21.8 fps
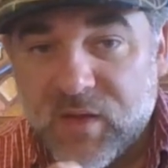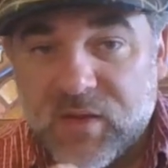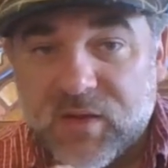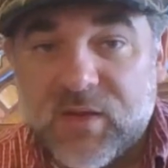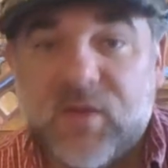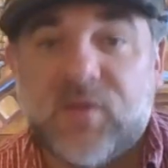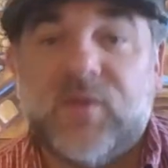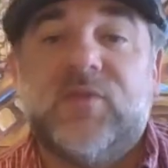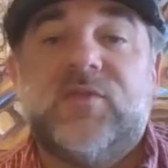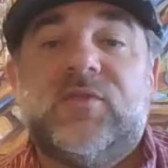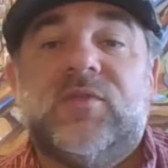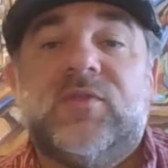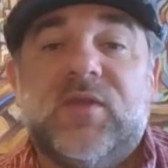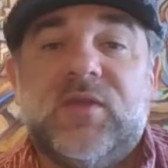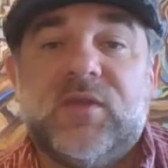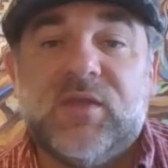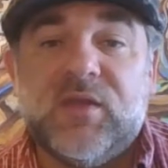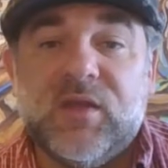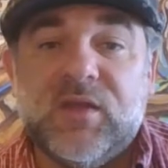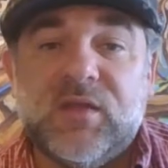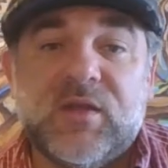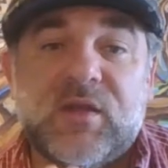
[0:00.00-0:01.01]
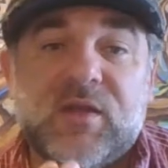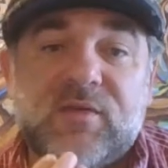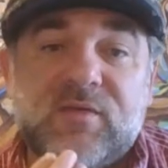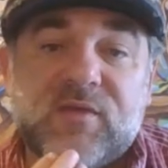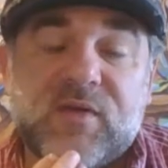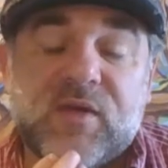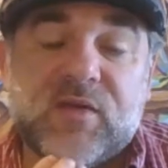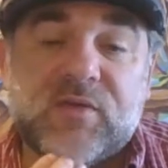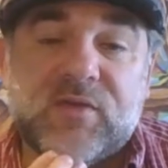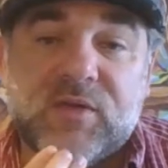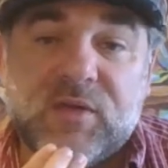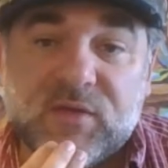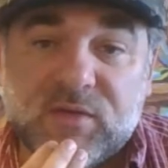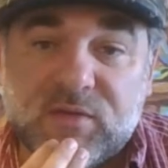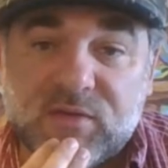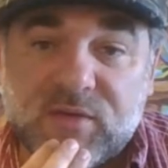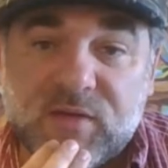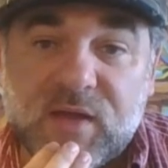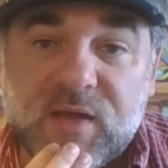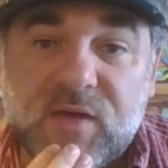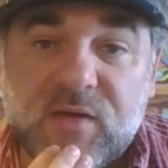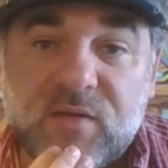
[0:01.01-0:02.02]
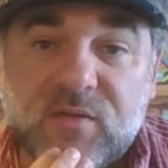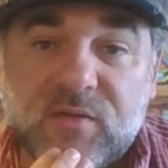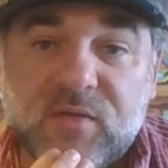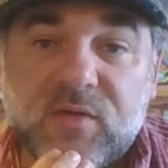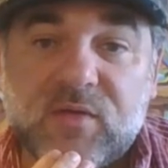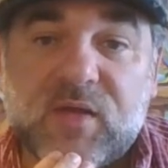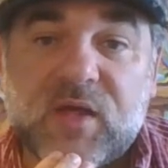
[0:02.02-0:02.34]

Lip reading: Now, interesting thing that I found is now you're